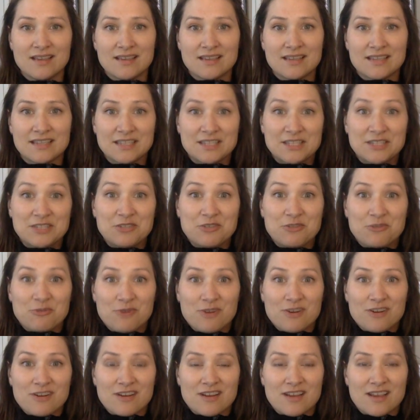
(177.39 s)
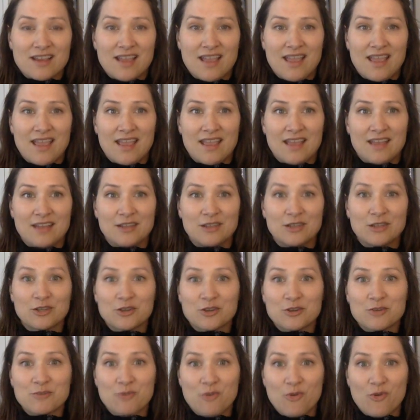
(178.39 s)
continue to work and
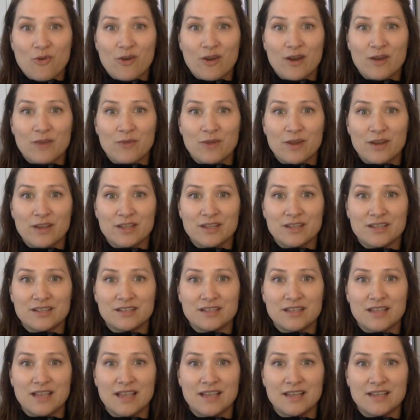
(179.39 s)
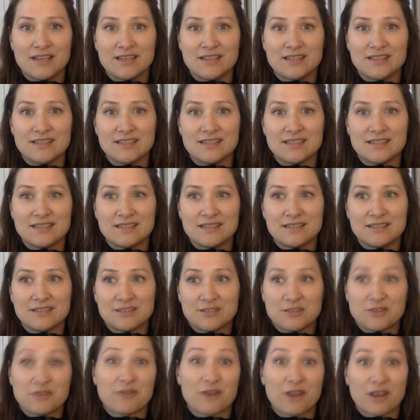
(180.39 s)
learn more and want to and
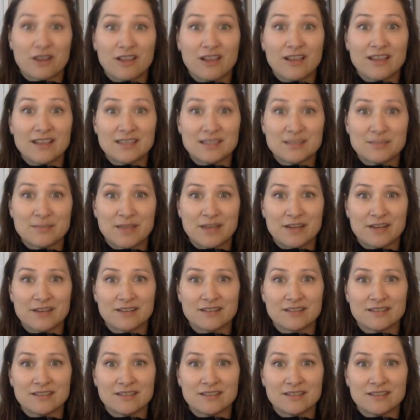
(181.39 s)
serve our clients better.